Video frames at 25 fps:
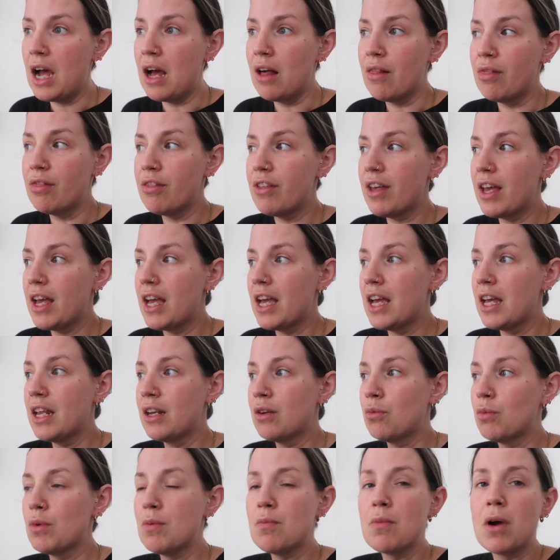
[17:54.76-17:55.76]
and
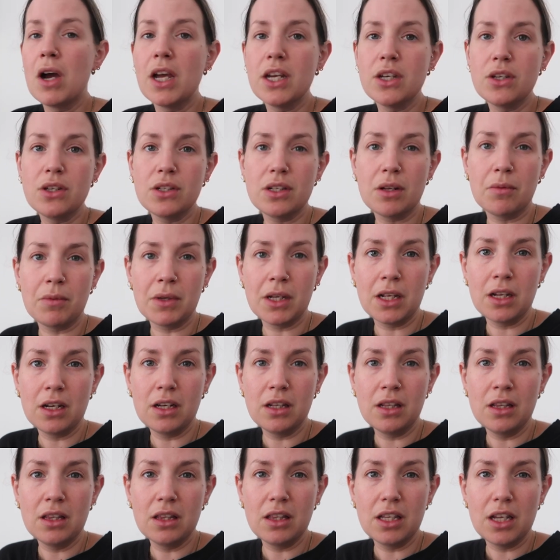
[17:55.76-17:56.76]
then we might do something
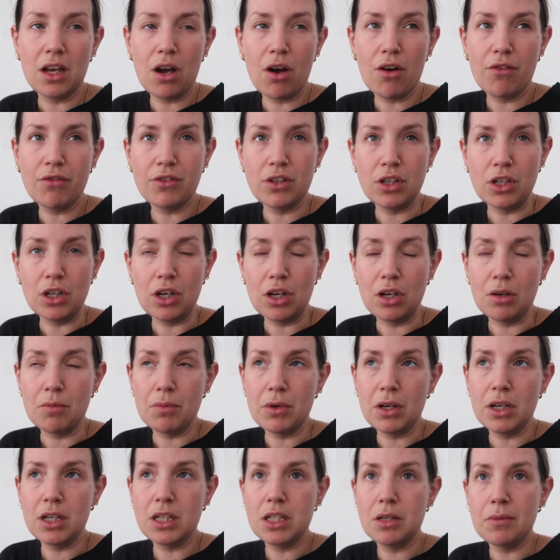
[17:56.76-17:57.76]
in the afternoon.
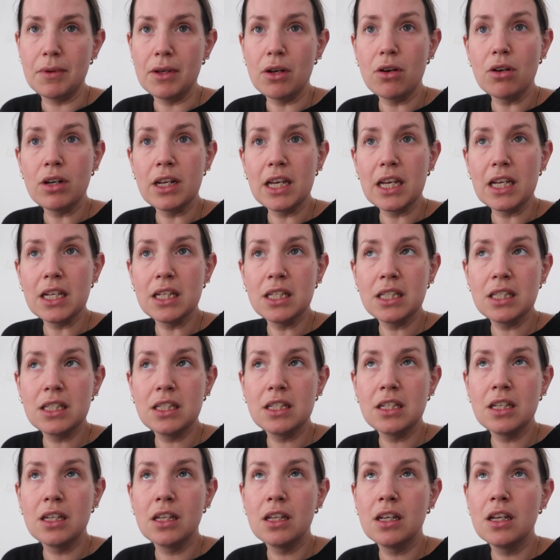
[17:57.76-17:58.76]
But to be
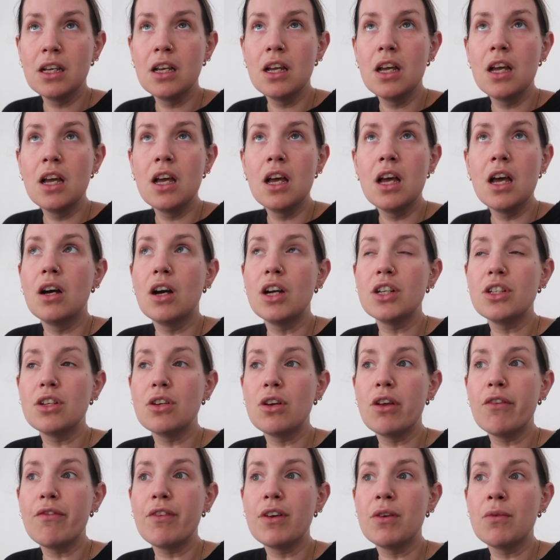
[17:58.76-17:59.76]
honest, I
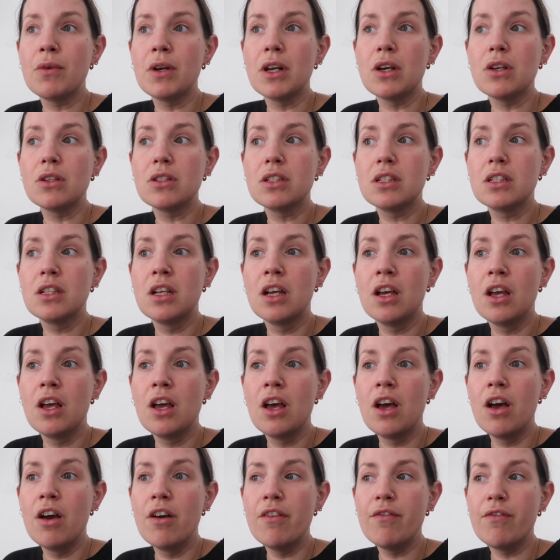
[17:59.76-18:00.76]
don't know if anyone else
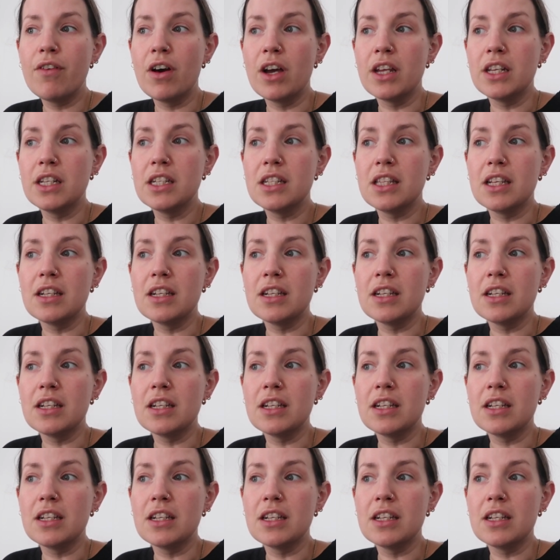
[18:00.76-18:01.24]
finds